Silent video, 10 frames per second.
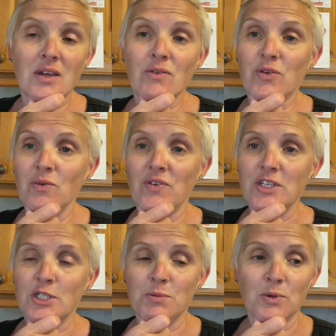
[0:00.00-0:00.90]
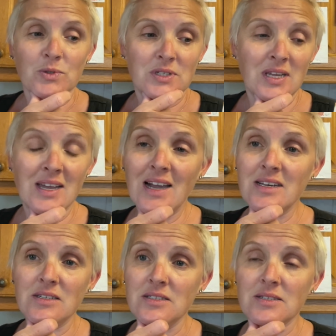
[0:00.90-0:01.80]
fruit and vegetables.
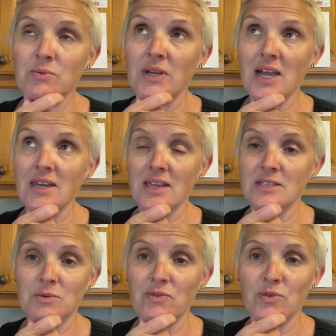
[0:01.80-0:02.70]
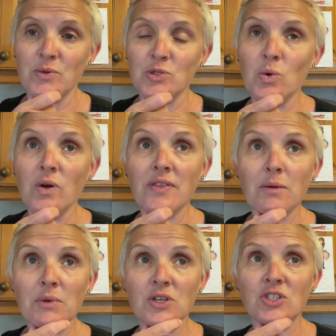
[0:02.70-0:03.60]
Agnes, we can't get to eat fruit at all, I
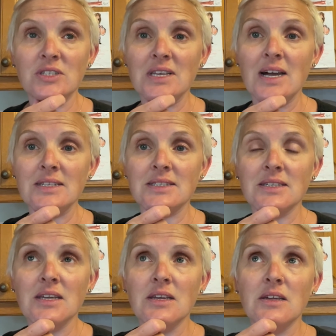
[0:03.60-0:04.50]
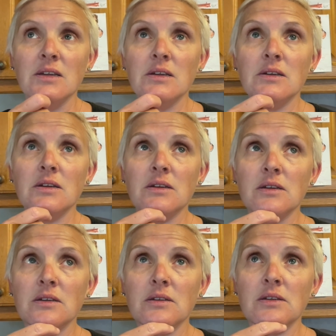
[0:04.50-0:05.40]
think, because she's had
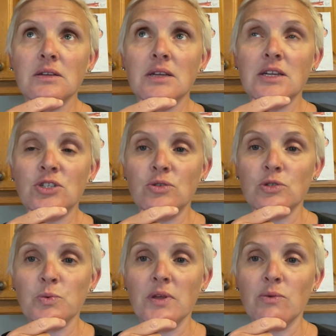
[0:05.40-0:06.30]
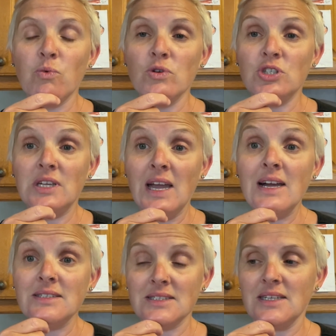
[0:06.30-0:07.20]
issues with what she
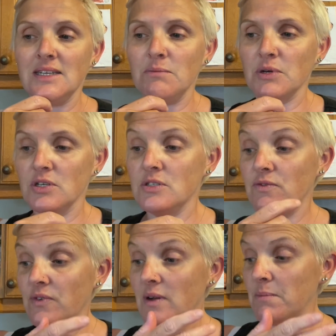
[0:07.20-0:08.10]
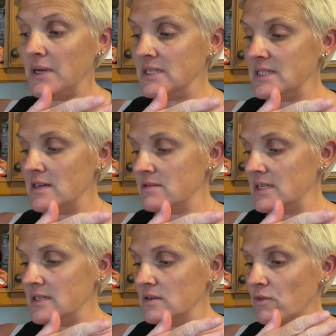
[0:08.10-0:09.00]
can't eat because of being
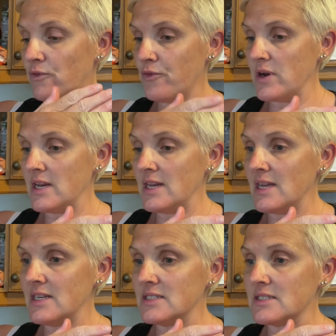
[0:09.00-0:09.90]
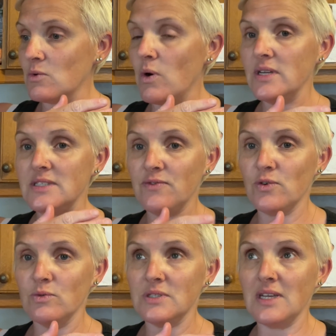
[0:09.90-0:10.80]
dairy free. It's quite
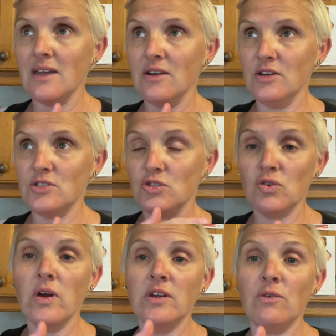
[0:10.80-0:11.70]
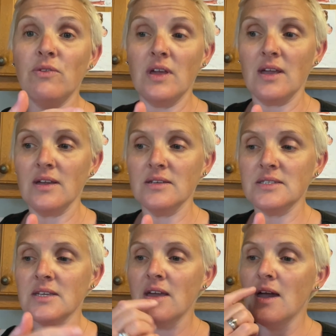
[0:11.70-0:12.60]
difficult to get her to try new
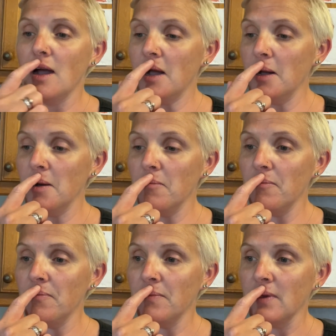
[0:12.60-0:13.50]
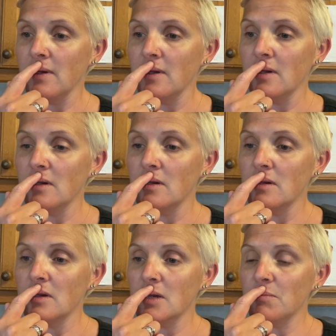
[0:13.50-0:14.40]
things.
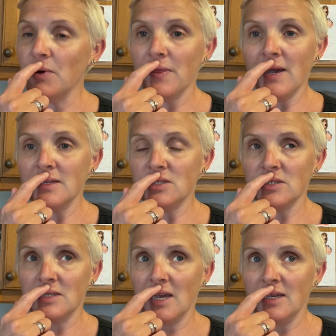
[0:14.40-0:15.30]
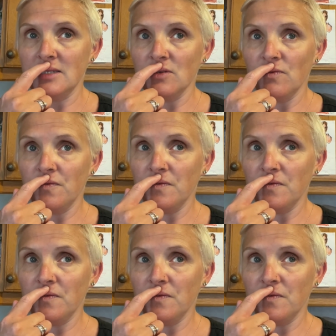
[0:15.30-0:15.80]
But that's just a case of